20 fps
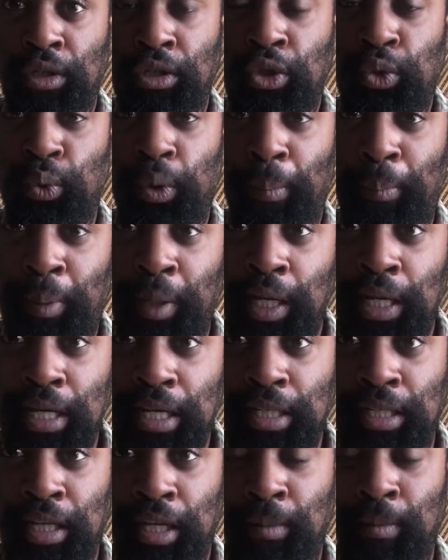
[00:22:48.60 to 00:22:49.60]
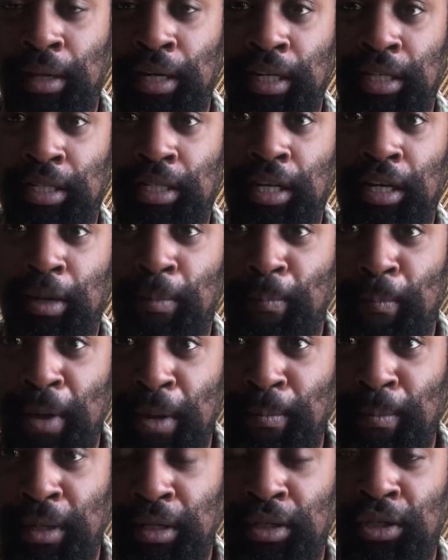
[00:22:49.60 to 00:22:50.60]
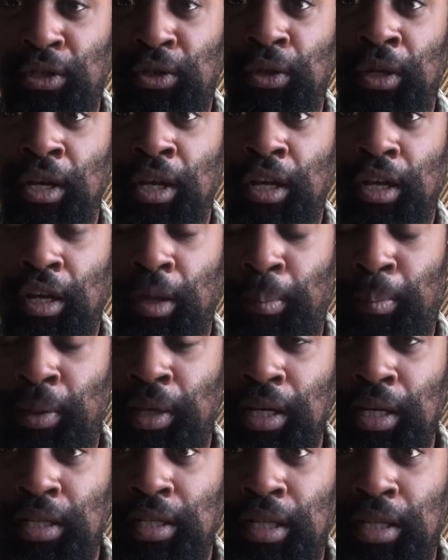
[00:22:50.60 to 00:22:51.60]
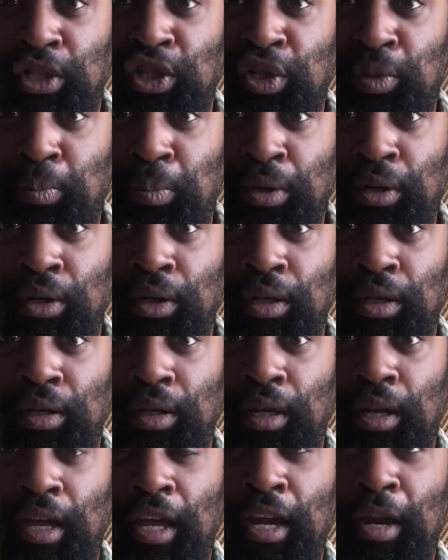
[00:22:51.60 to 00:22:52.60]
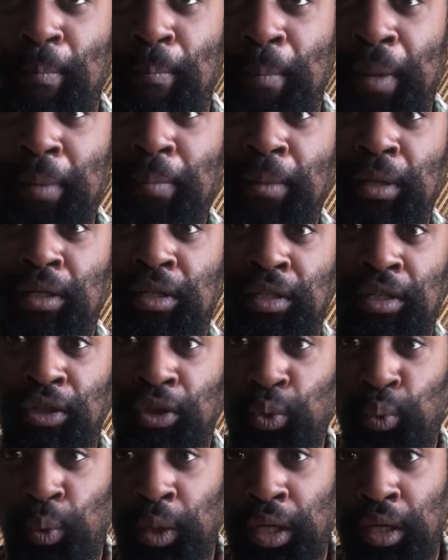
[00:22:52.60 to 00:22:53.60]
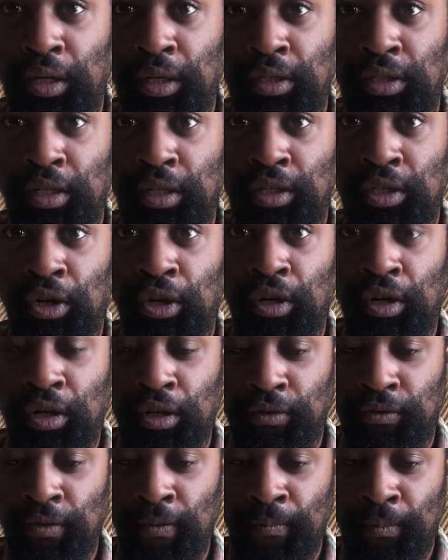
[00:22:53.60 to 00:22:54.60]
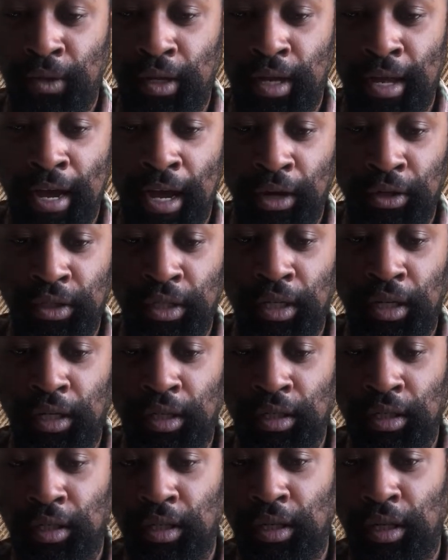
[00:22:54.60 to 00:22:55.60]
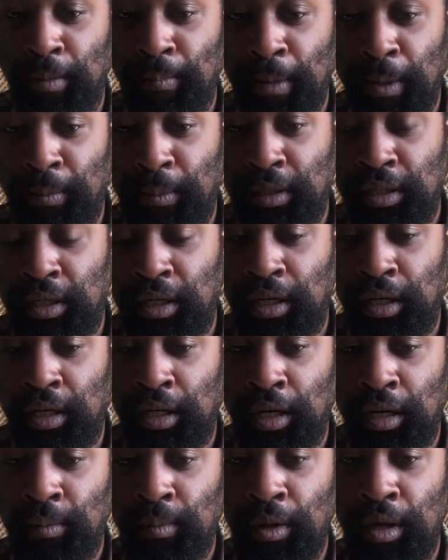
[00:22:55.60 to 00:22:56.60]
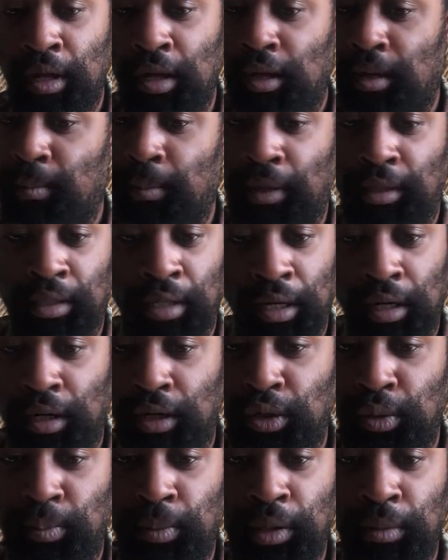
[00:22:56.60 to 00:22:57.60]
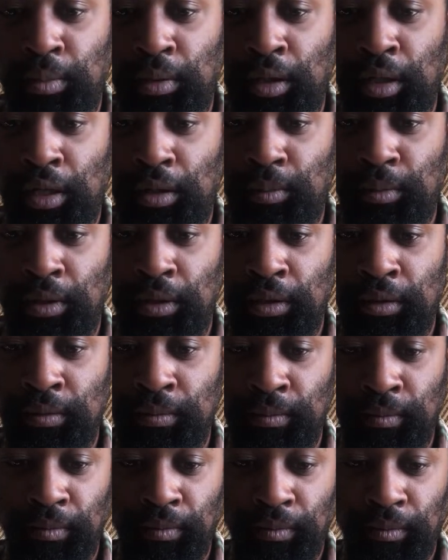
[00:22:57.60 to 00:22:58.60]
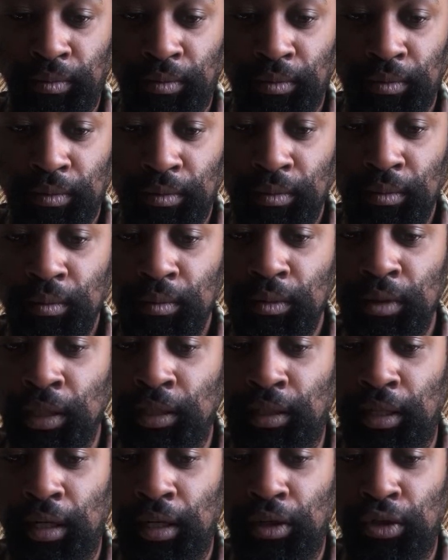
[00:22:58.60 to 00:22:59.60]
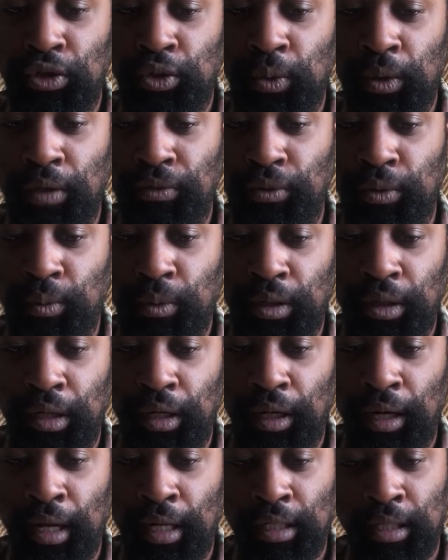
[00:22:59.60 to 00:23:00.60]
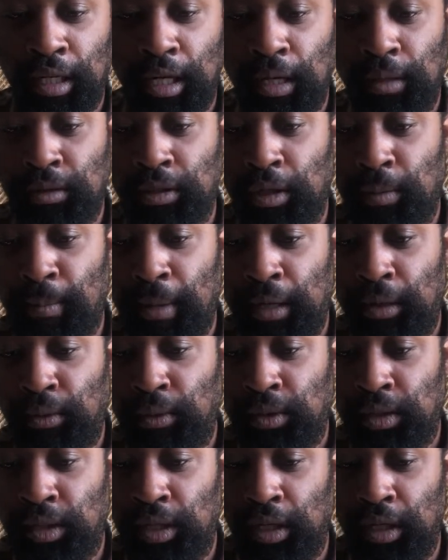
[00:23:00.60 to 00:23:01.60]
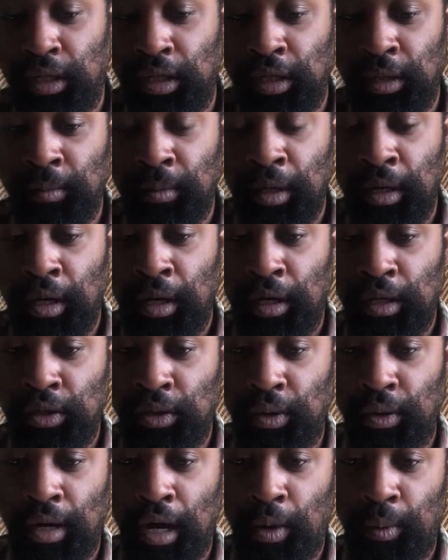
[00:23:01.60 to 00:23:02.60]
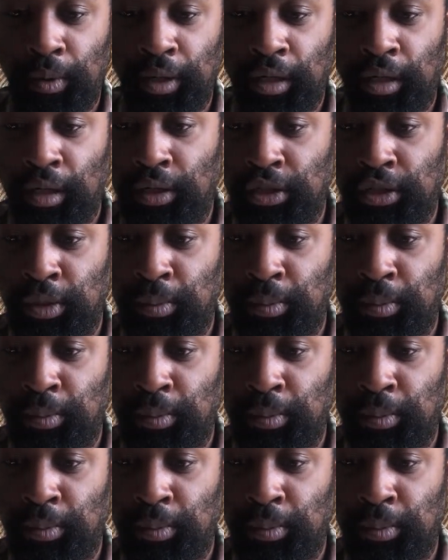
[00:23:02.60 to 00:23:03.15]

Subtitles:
to appease him and to send amendments to appease his spirit and amendments to the wickedness that's on earth. And how is the amendments gonna come? By tearing you people up, man. Daniel 12:1. In that time shall Michael stand up. So now I want to get in the